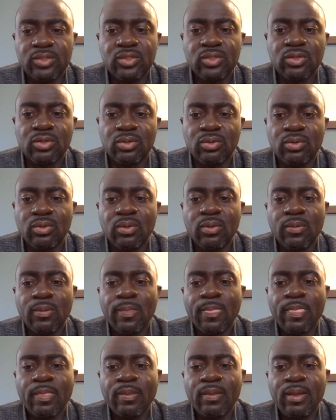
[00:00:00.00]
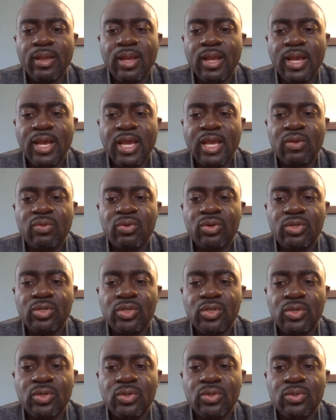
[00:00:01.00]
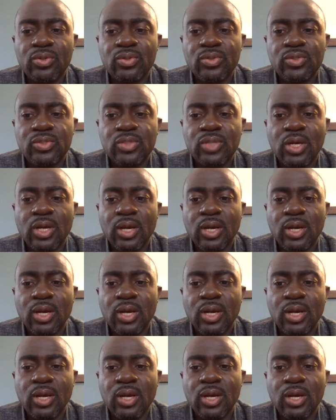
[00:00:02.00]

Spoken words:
So I will use